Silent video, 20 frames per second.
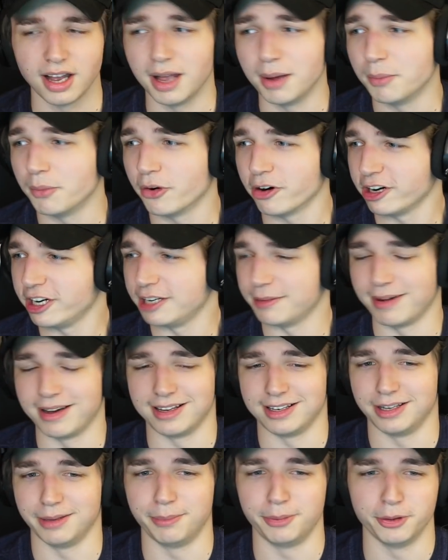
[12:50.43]
I'm worried
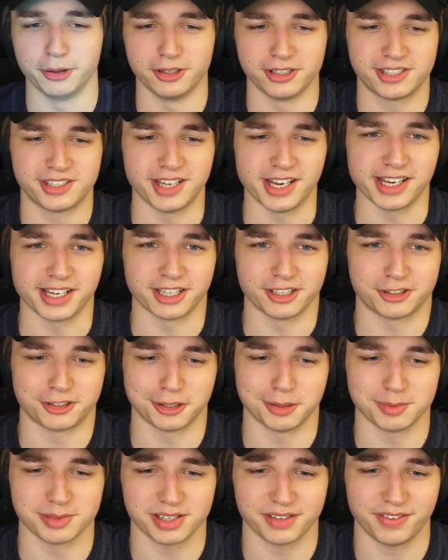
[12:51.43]
about Laboon's sake in
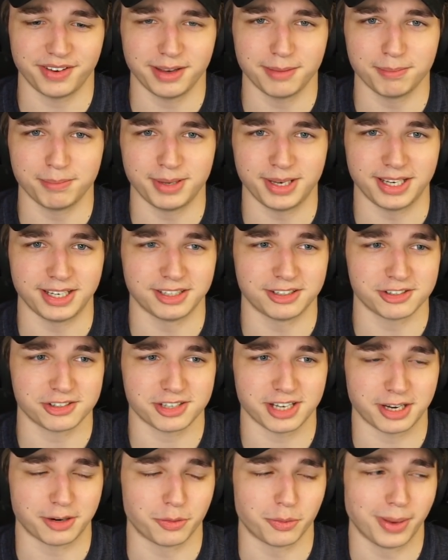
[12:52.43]
terms of him being
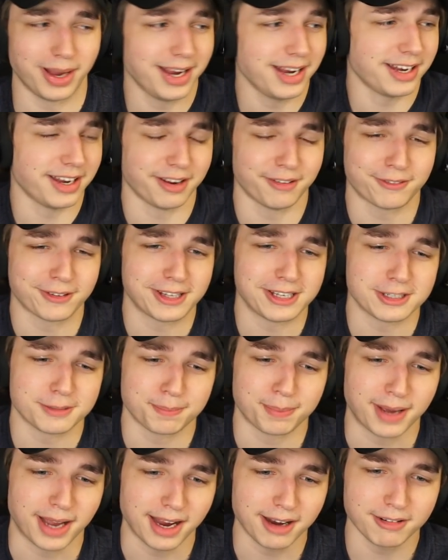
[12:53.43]
just like waiting for these
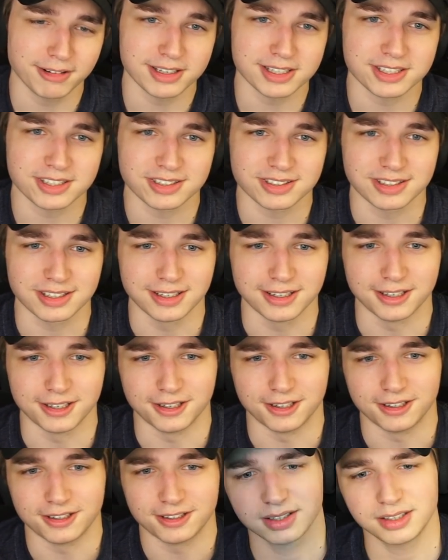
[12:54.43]
pirates
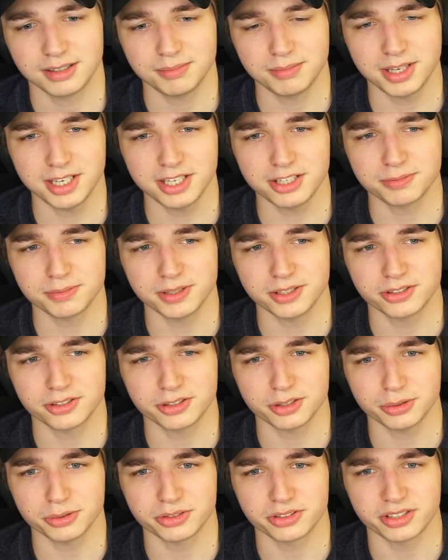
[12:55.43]
still. It makes me
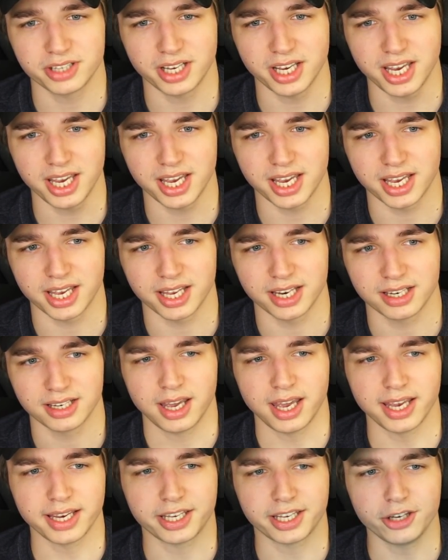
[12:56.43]
so
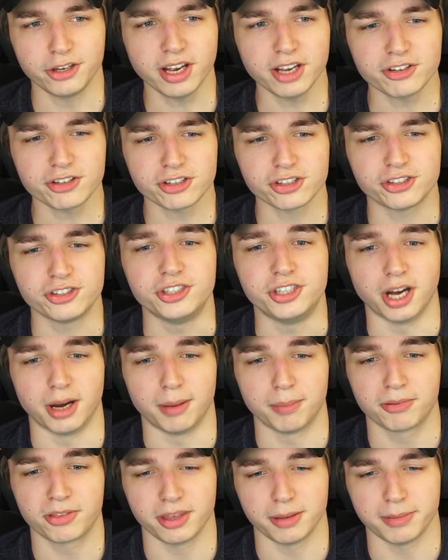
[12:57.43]
sad. Hey, can you guys just
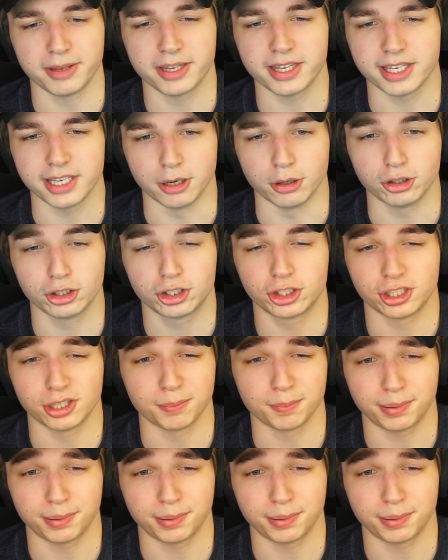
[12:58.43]
dump them in the ocean,